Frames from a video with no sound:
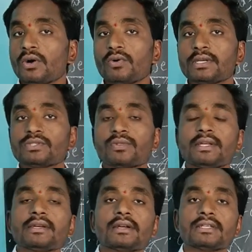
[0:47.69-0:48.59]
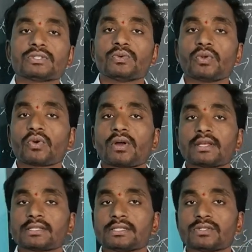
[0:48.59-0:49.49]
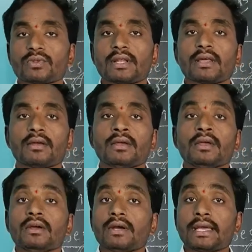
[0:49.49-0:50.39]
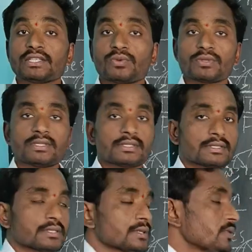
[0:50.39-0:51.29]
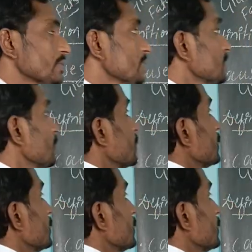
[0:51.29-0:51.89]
Okay, so that condition would be called as, so that acidosis. Okay,